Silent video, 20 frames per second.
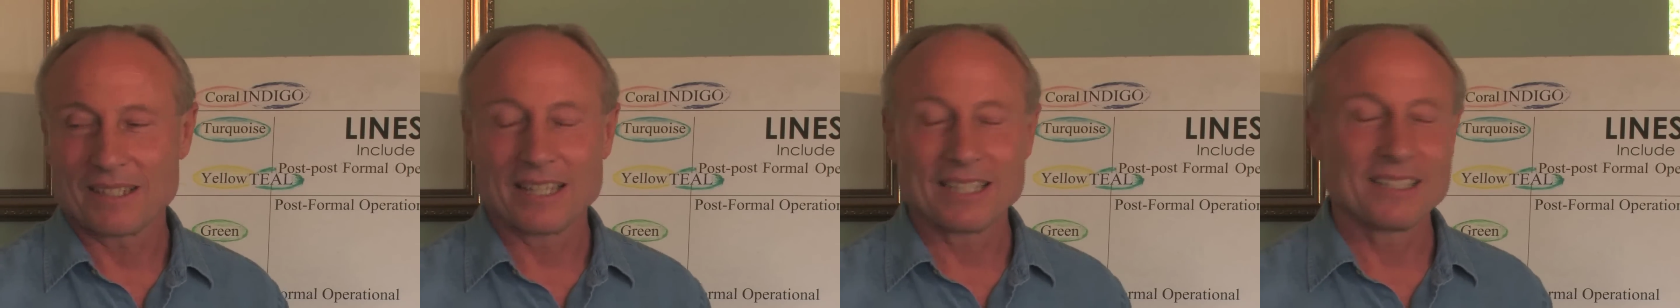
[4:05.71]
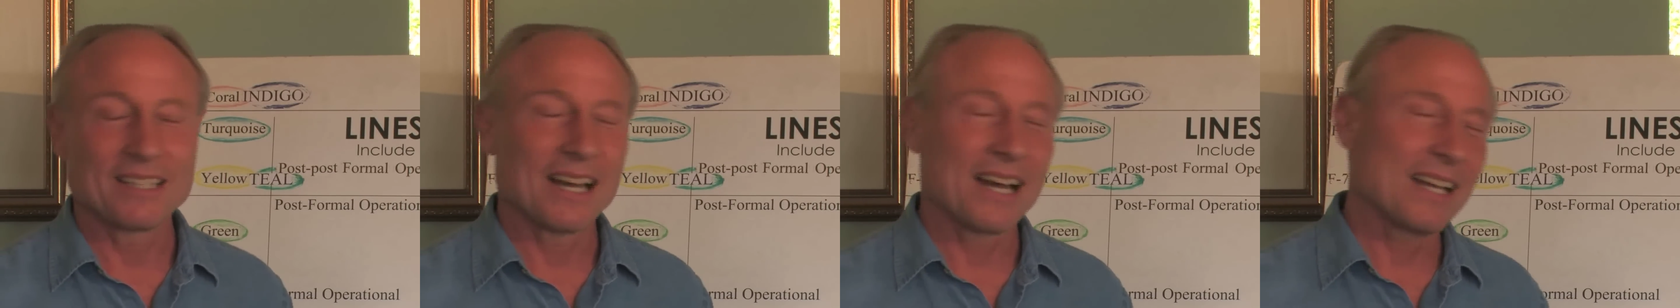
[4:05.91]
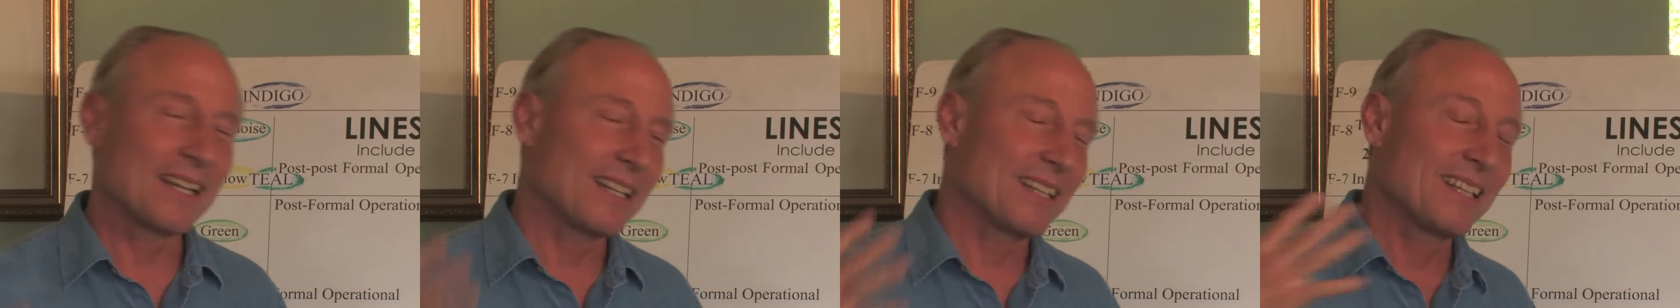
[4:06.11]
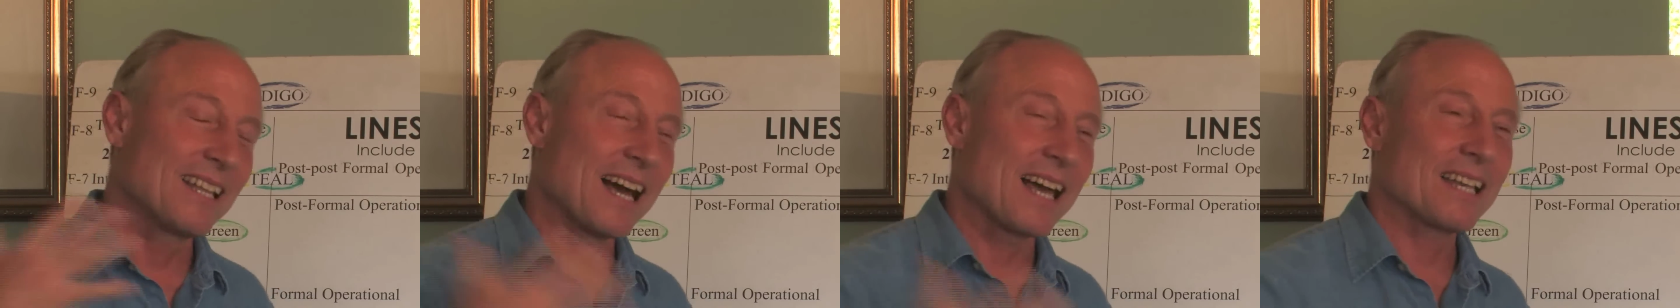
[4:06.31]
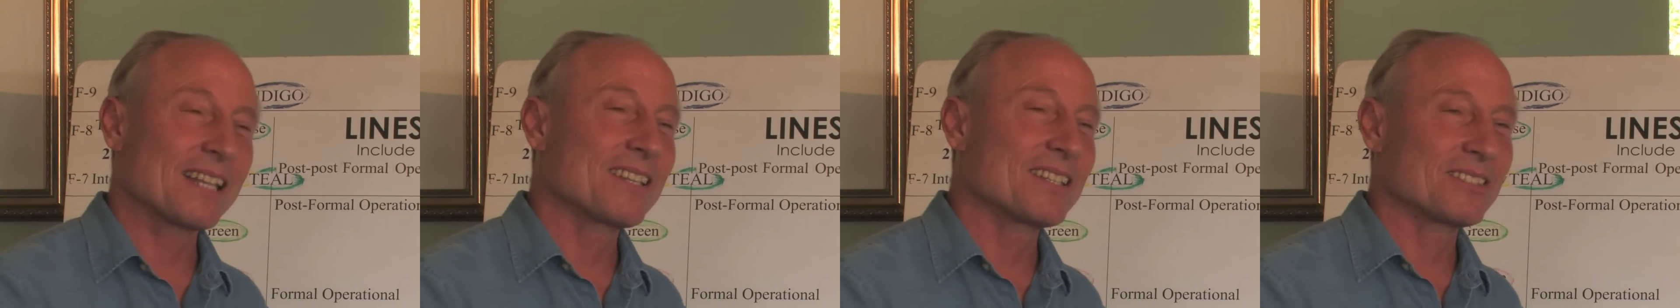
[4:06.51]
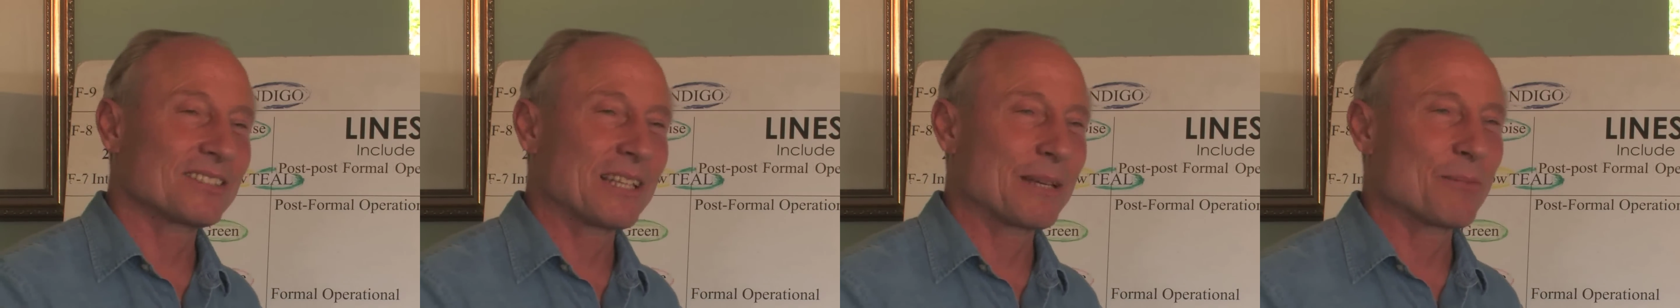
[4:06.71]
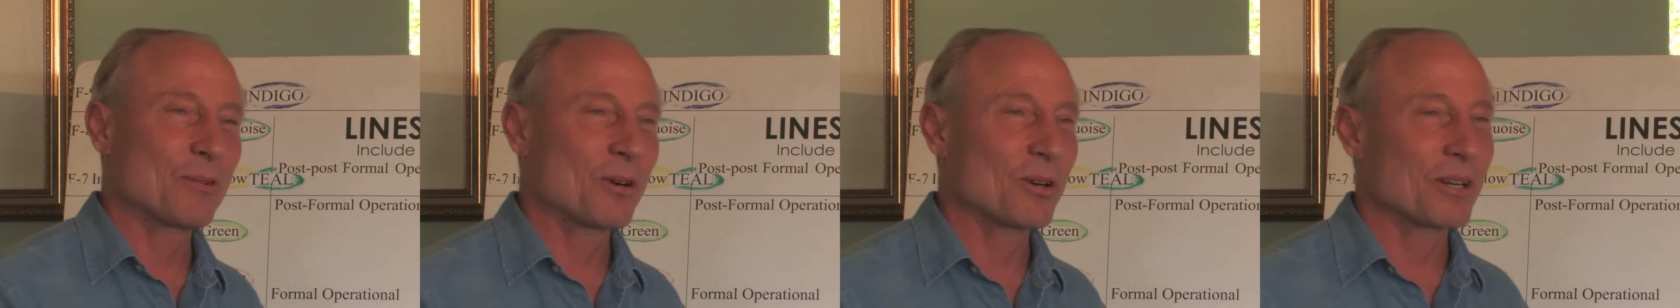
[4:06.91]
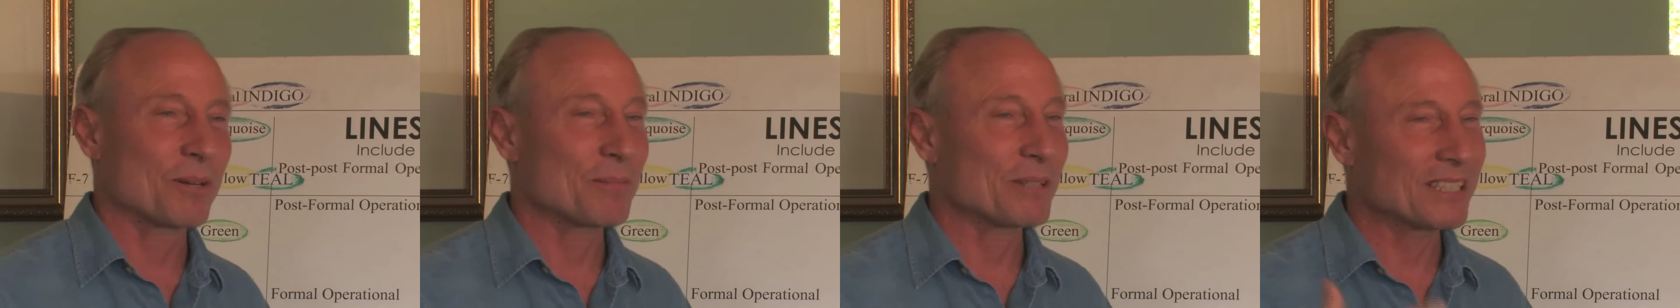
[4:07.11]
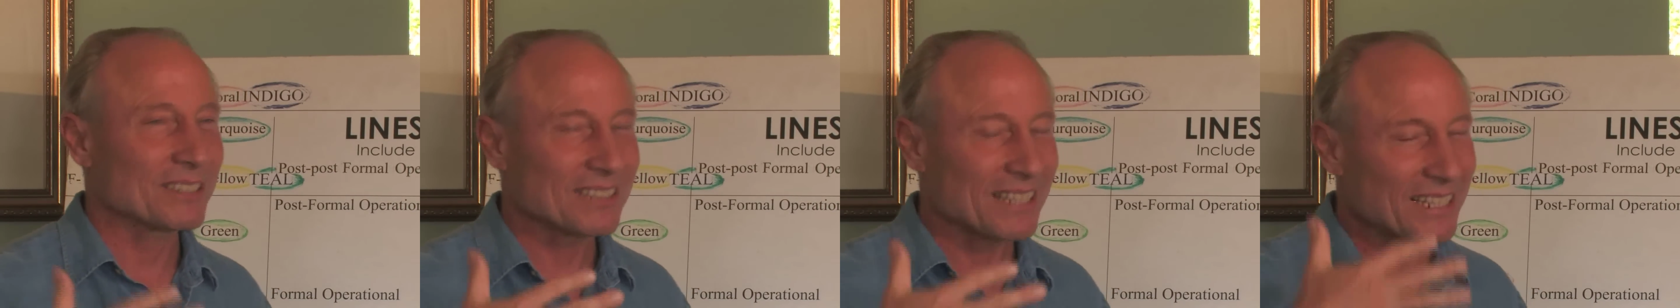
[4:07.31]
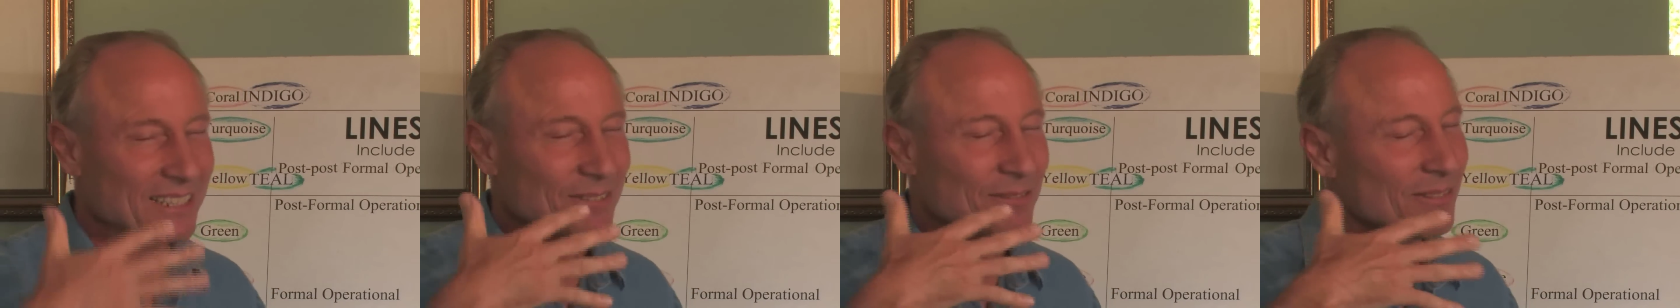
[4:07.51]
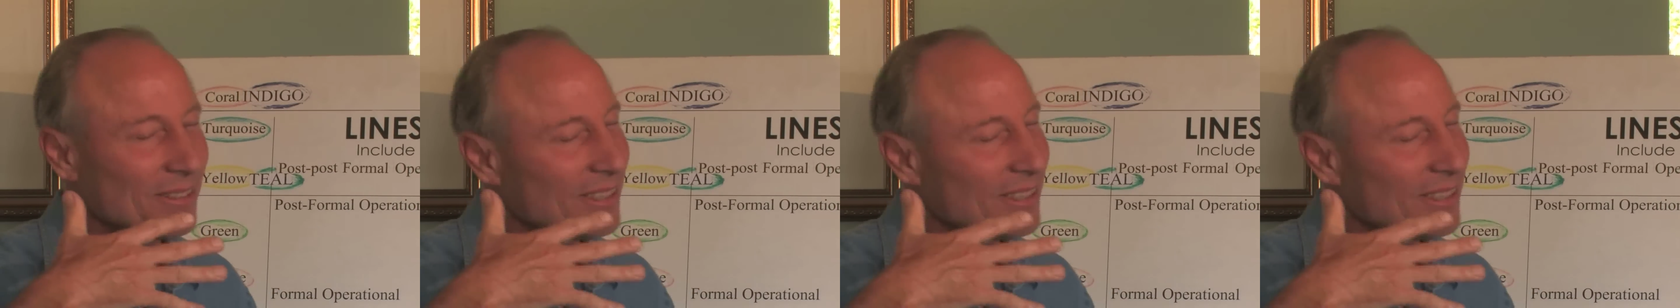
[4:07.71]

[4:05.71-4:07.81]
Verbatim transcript: and not, not in the same order because I,